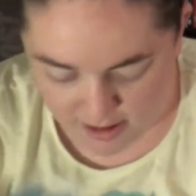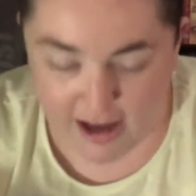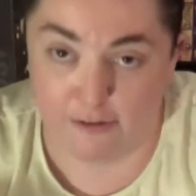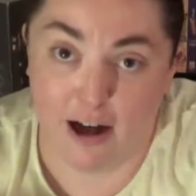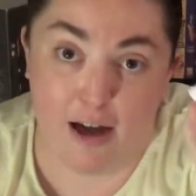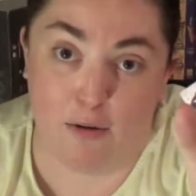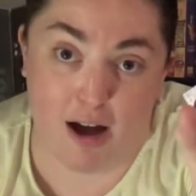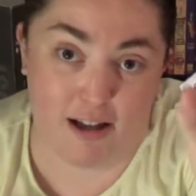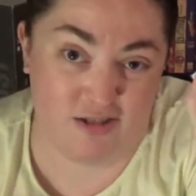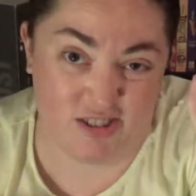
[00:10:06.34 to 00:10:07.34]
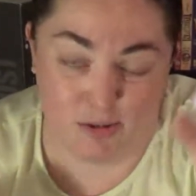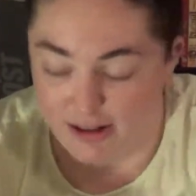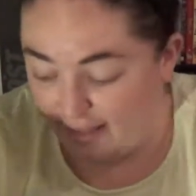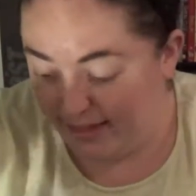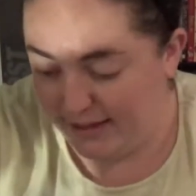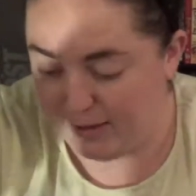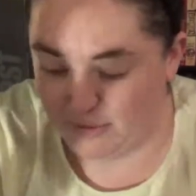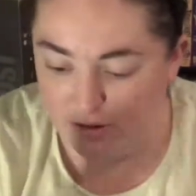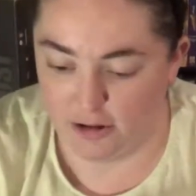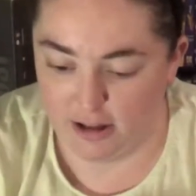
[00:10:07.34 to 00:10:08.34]
I, I kind of just wanted this,
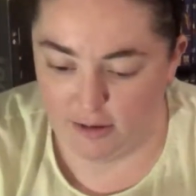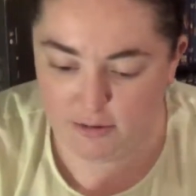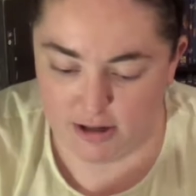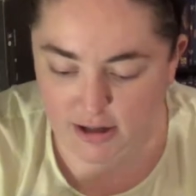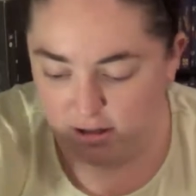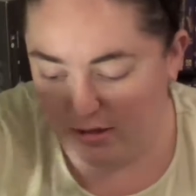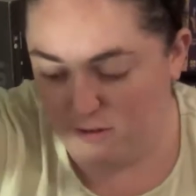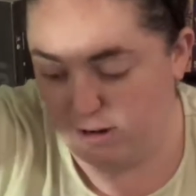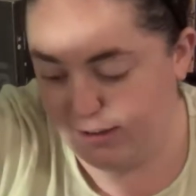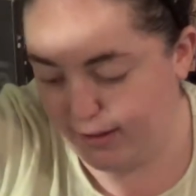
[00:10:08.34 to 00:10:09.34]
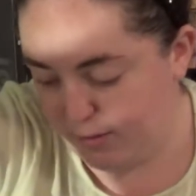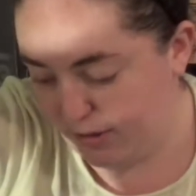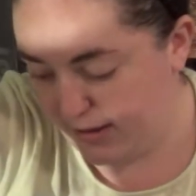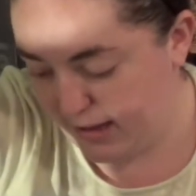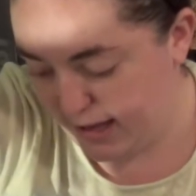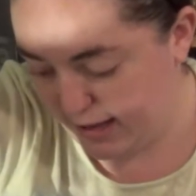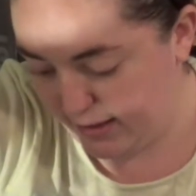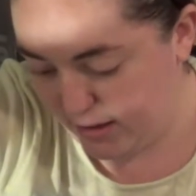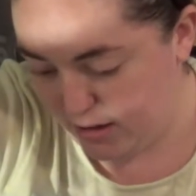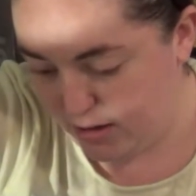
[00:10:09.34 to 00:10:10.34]
but Cookie wanted the rest of them because it
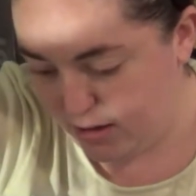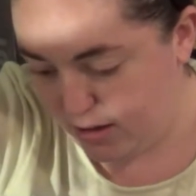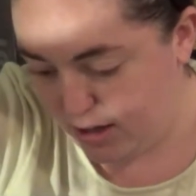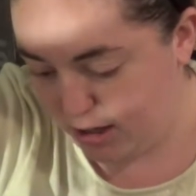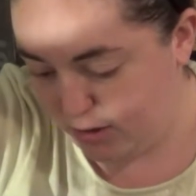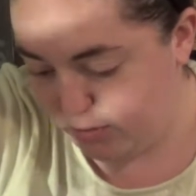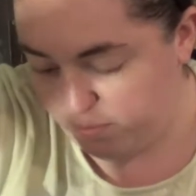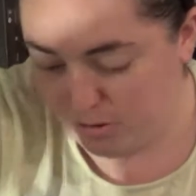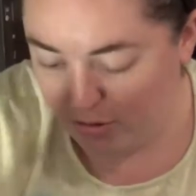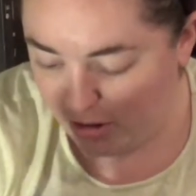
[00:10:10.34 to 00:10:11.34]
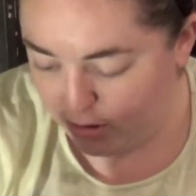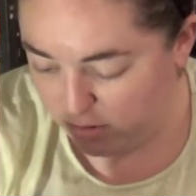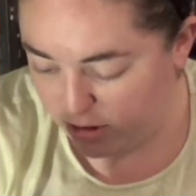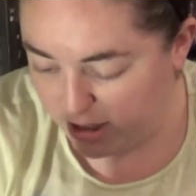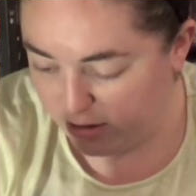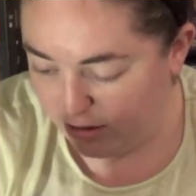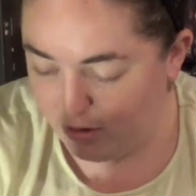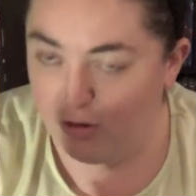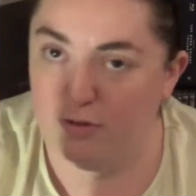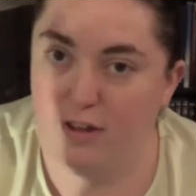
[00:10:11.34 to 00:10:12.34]
has uh, Pluto, Donald,
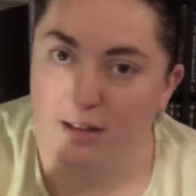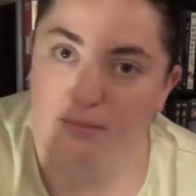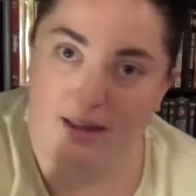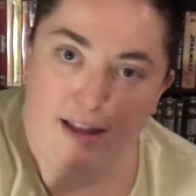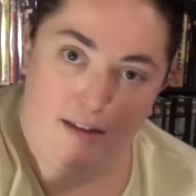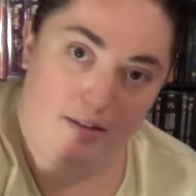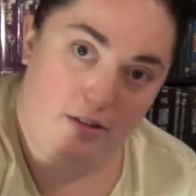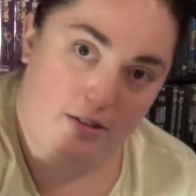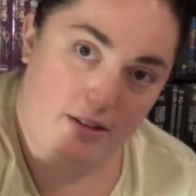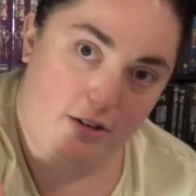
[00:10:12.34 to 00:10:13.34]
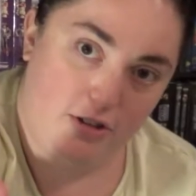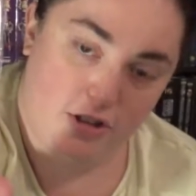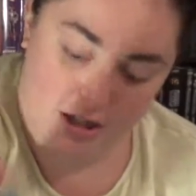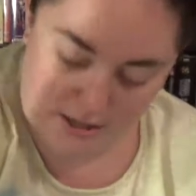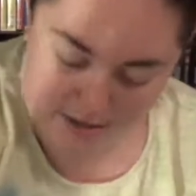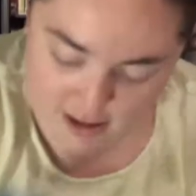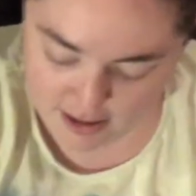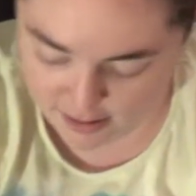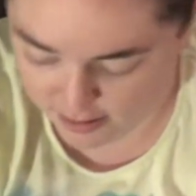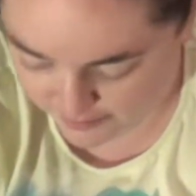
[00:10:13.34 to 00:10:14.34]
Goofy, and Minnie. So that's another shot of
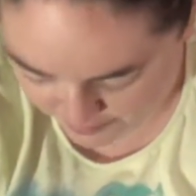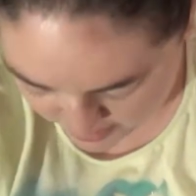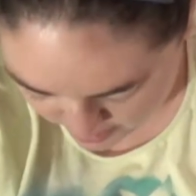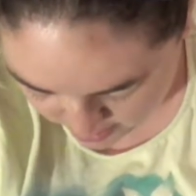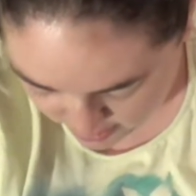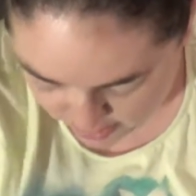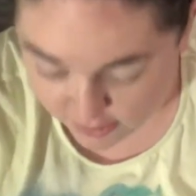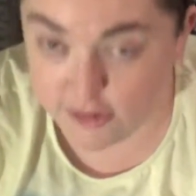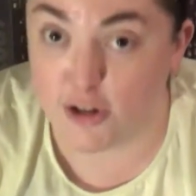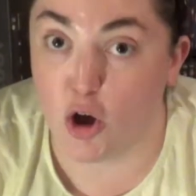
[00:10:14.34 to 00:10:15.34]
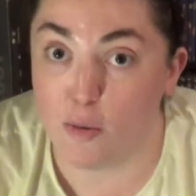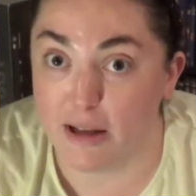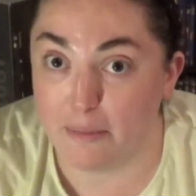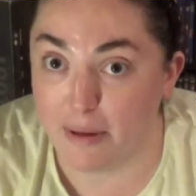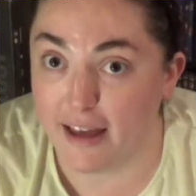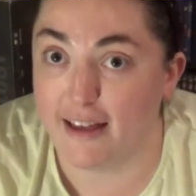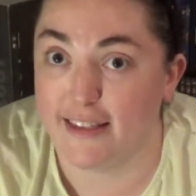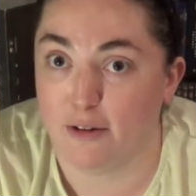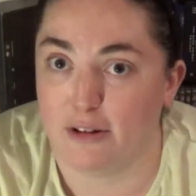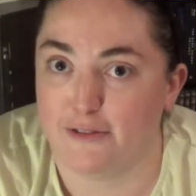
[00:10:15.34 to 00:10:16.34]
that. So many pins.
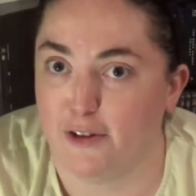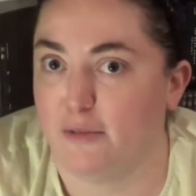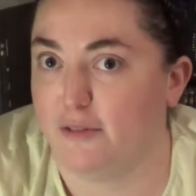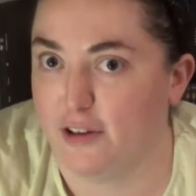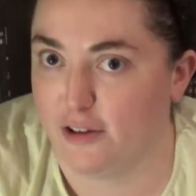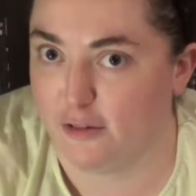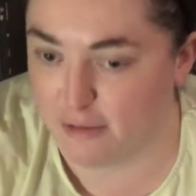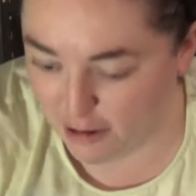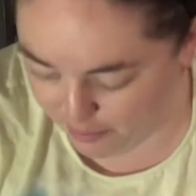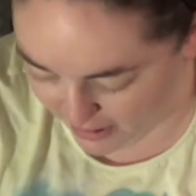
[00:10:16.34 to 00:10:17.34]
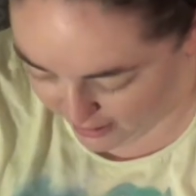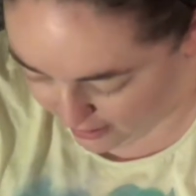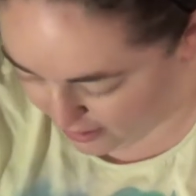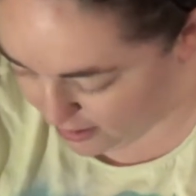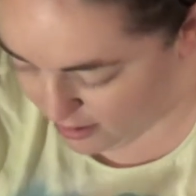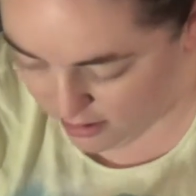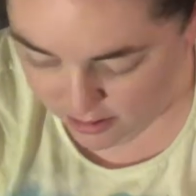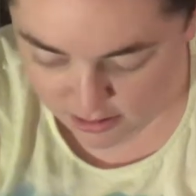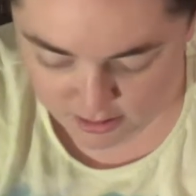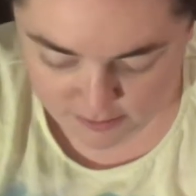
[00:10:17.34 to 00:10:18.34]
I want to film a video of our pins
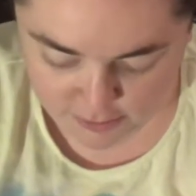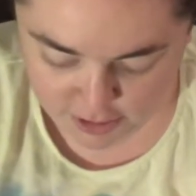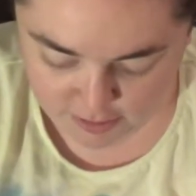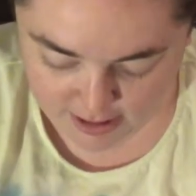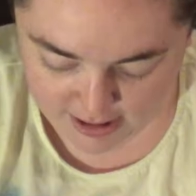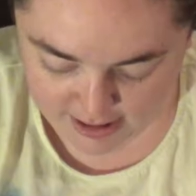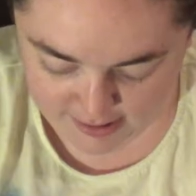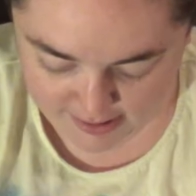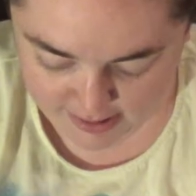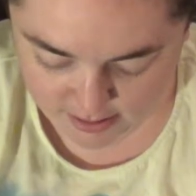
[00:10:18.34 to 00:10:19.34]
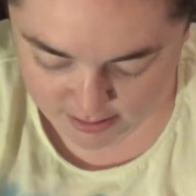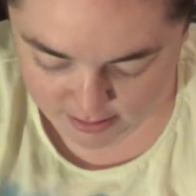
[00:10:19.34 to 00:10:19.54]
for you guys.